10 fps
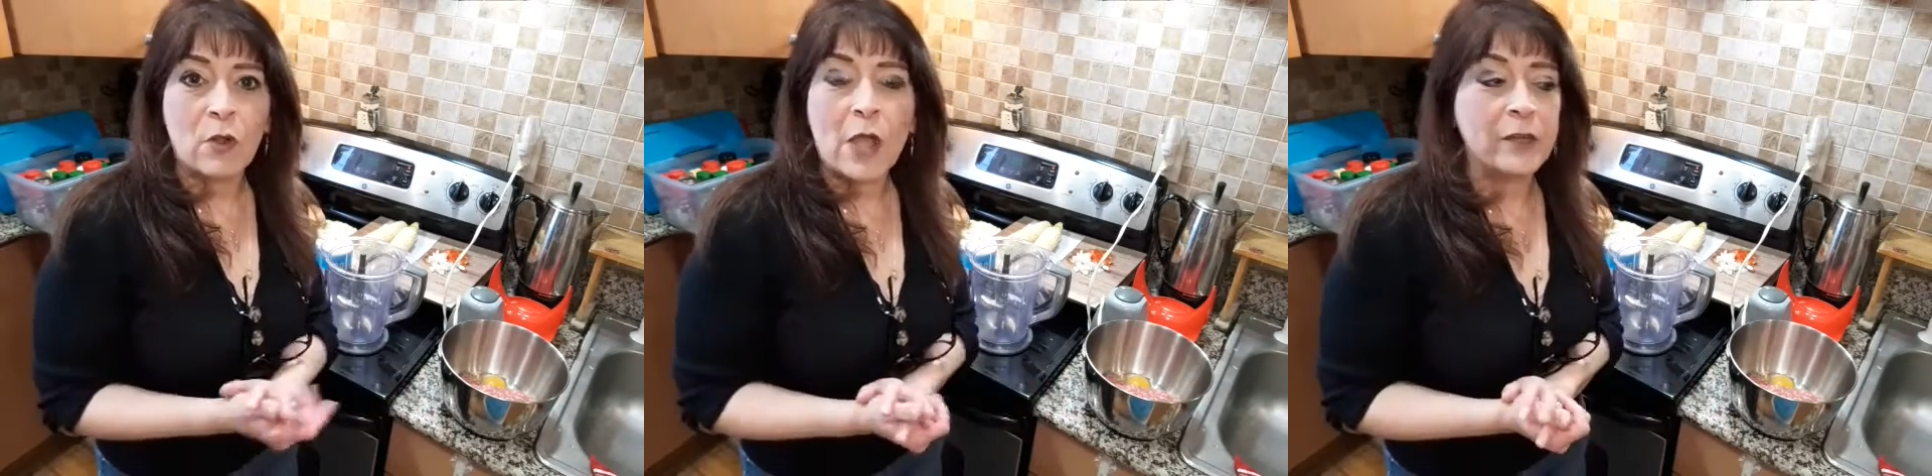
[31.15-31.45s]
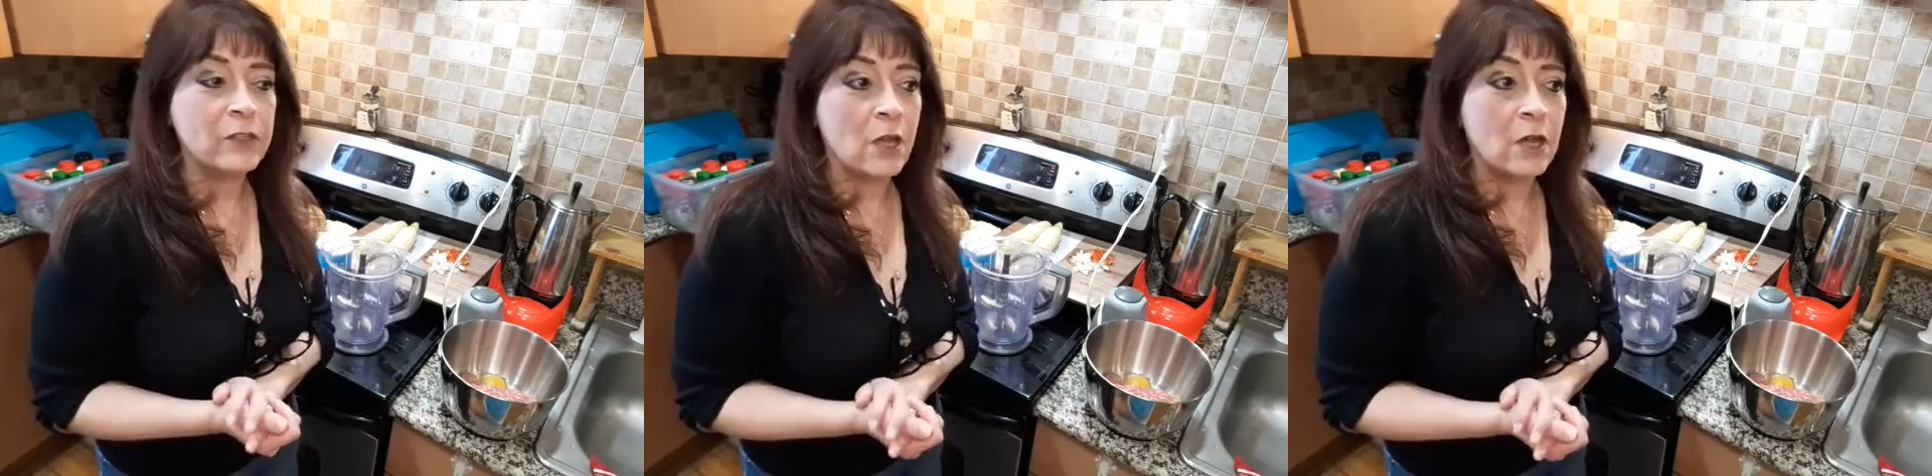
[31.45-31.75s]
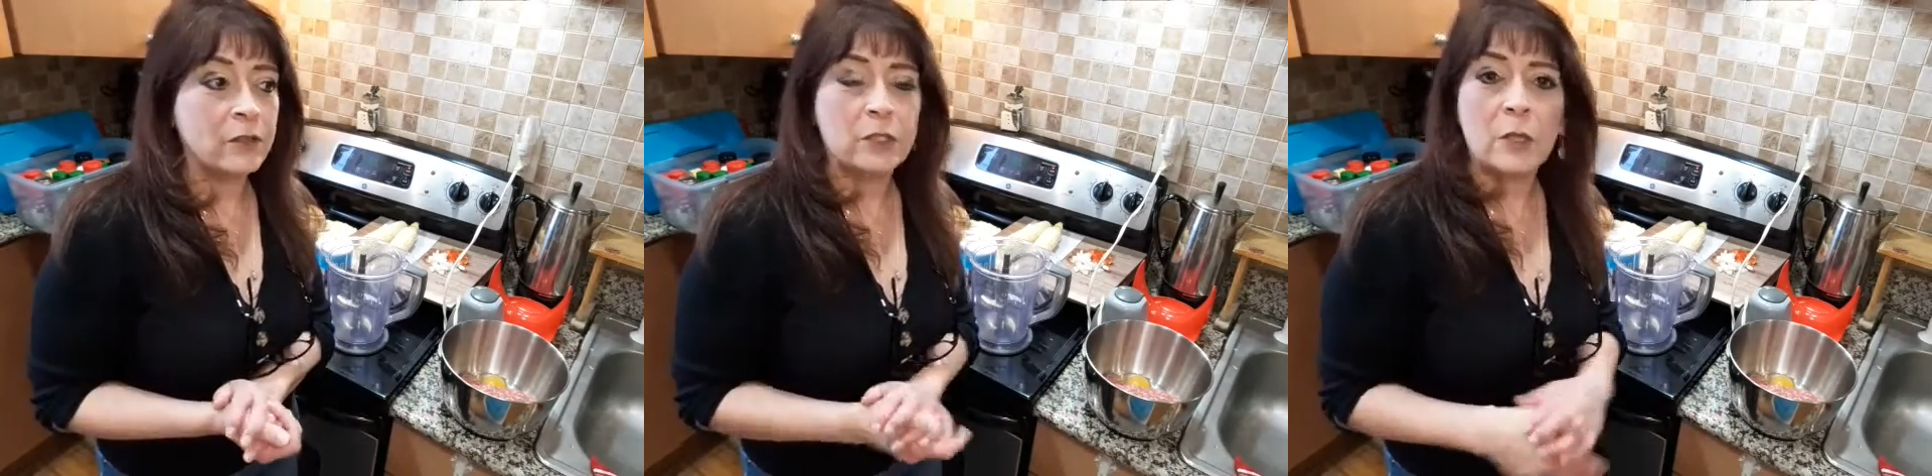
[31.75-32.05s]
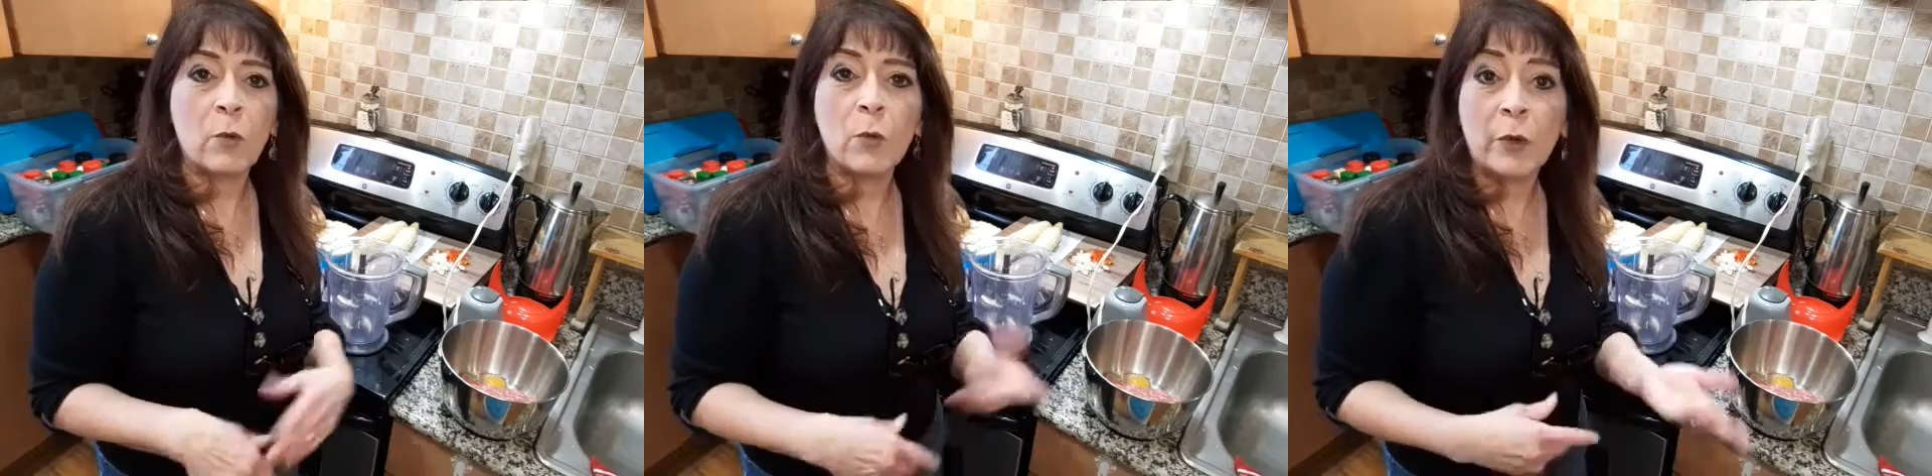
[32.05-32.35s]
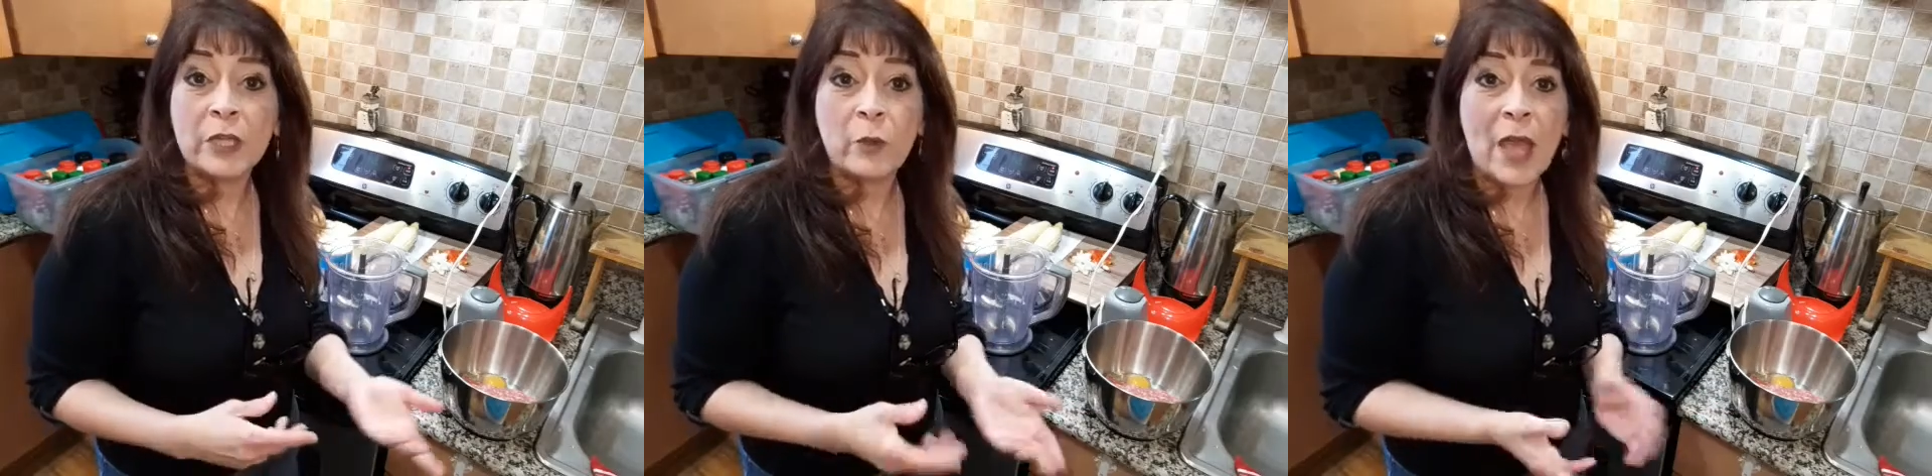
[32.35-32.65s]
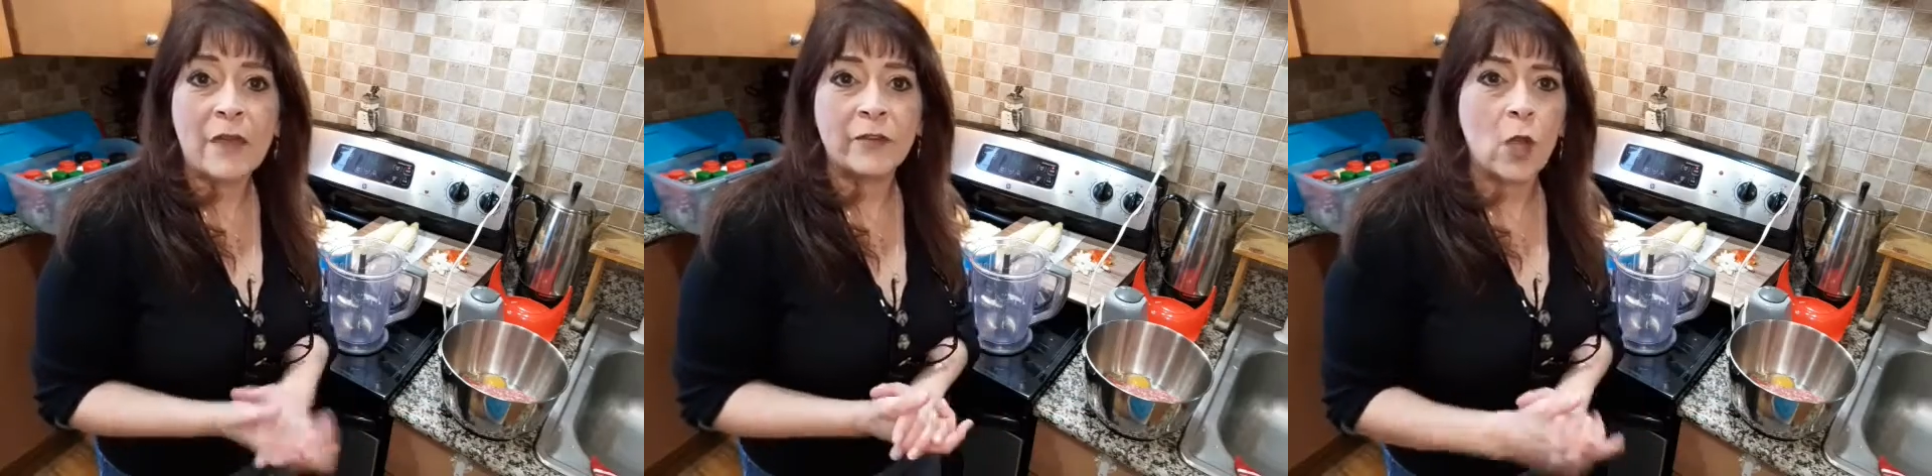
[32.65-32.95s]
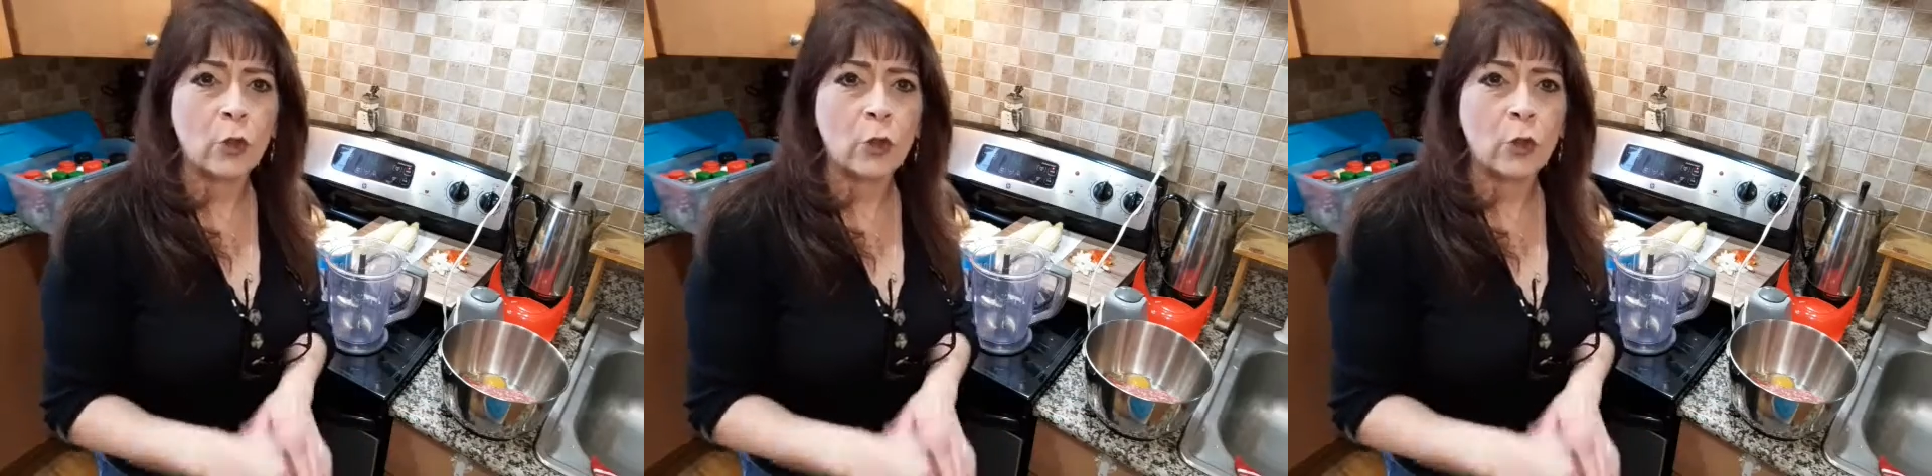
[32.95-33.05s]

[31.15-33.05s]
and they say, well, what are you having?